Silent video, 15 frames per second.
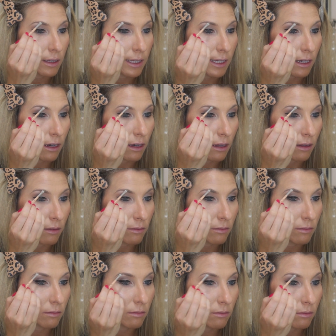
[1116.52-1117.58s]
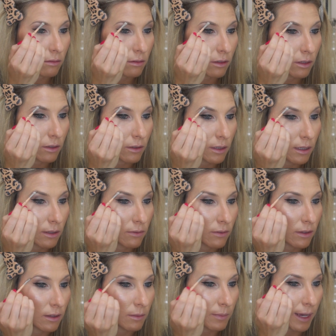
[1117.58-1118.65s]
like I'll, you know,
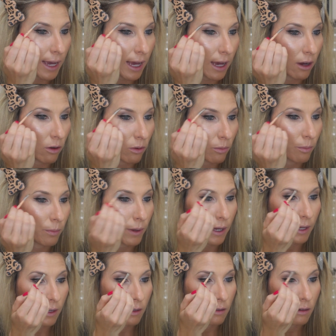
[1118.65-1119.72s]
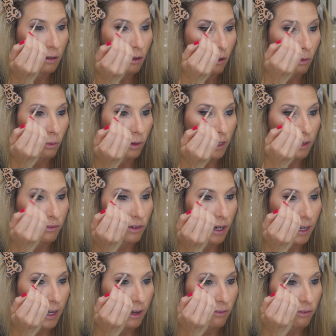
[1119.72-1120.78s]
even them out, but whatever
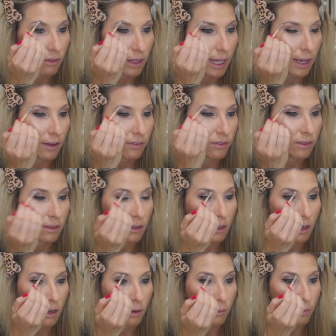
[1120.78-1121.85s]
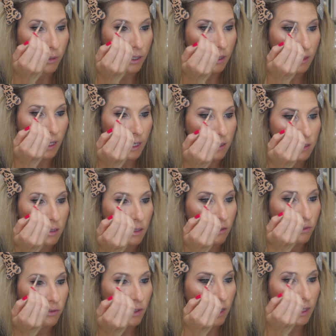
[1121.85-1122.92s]
I have left, I'll bring that to the
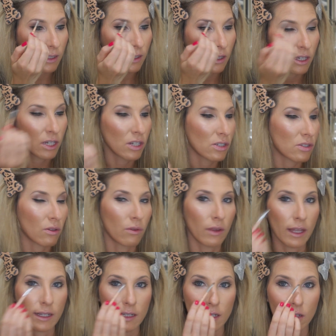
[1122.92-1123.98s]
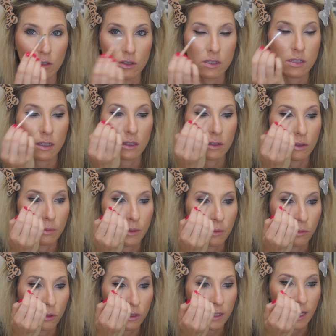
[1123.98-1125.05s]
front, so then it looks a little
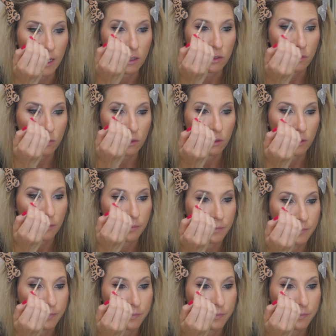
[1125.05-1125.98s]
bit more natural.